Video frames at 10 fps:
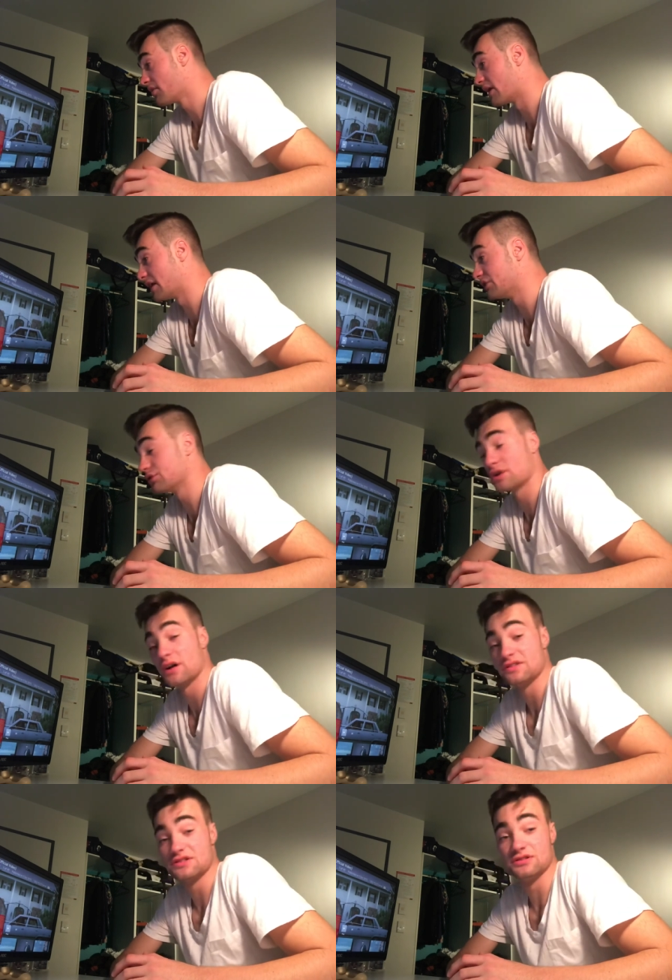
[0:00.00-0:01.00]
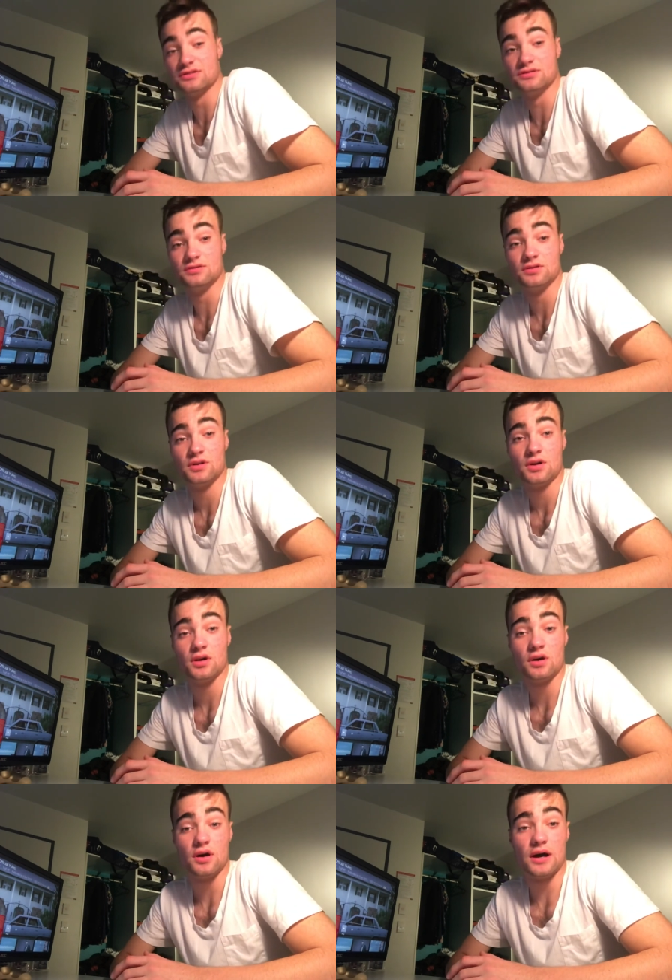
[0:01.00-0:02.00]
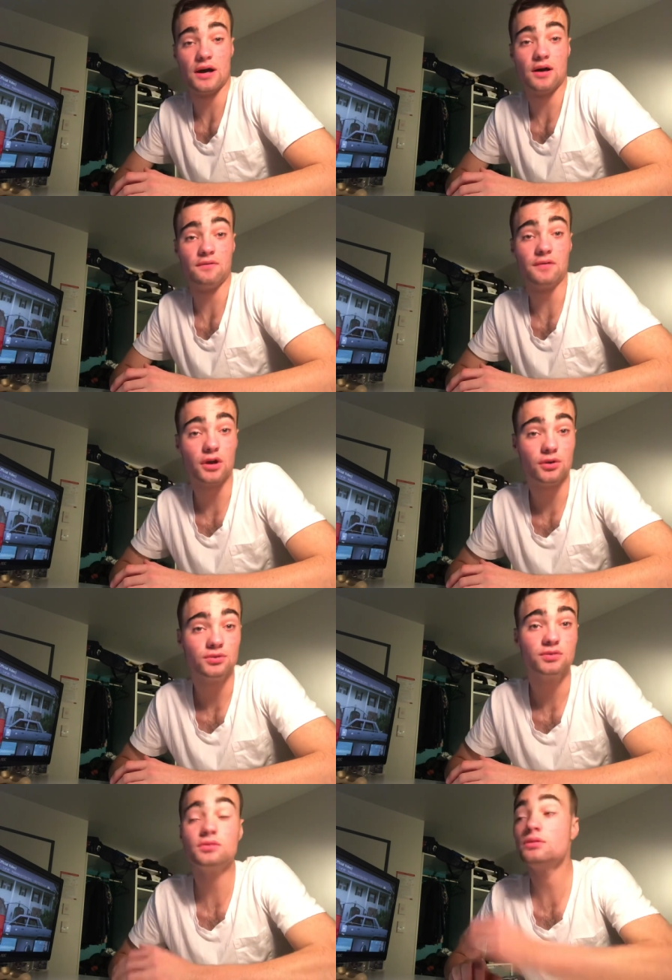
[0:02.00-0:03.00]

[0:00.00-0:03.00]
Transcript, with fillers: that you guys can uh, follow